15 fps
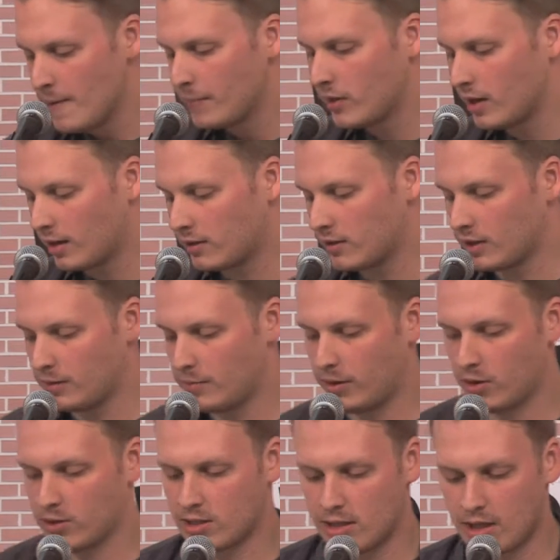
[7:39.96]
Nothing
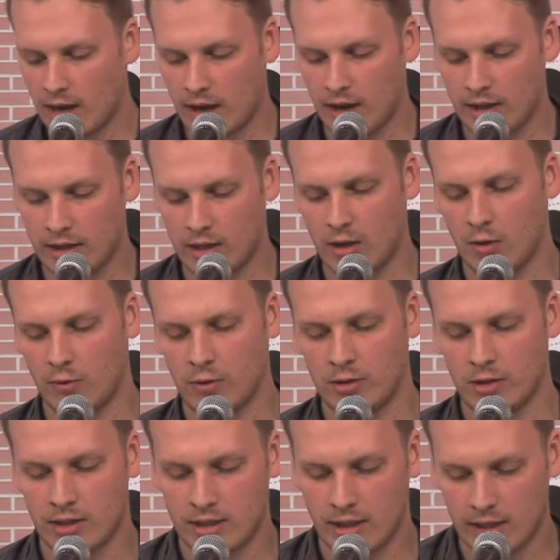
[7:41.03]
compares to the hike that
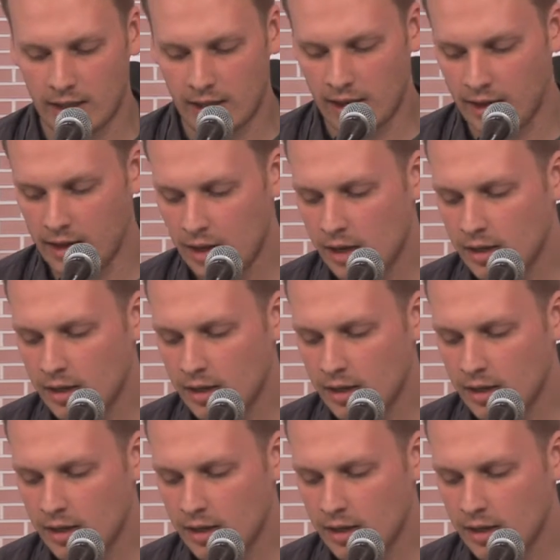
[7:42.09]
overlooks LA,